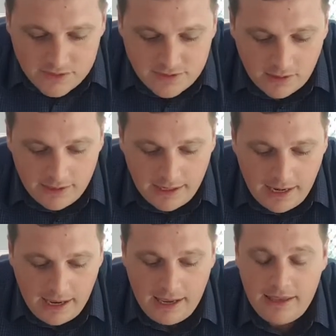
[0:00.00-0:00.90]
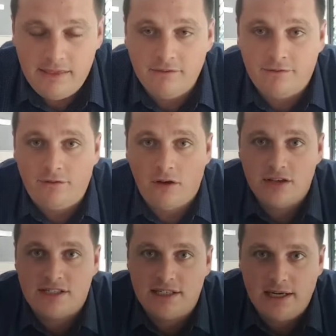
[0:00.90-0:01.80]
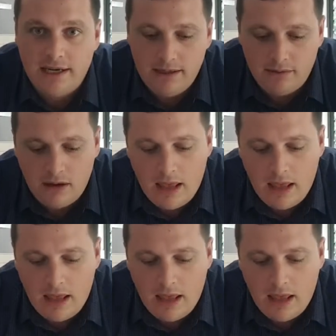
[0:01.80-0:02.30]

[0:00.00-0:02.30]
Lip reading: So in the first year,